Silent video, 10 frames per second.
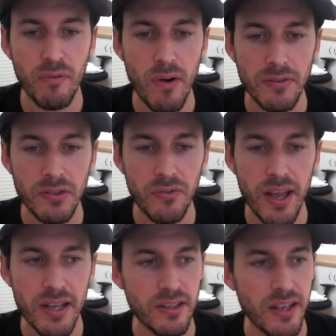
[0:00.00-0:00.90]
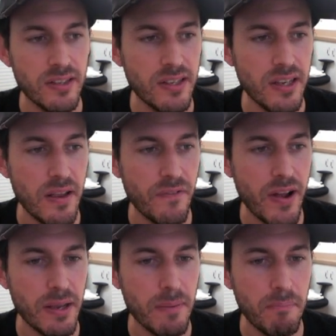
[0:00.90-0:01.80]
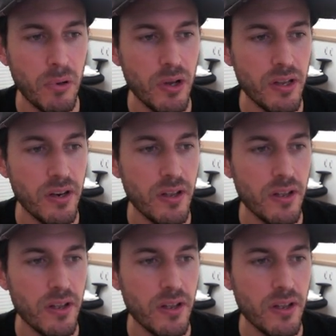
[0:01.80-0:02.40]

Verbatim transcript: Ralph's face and see if I can put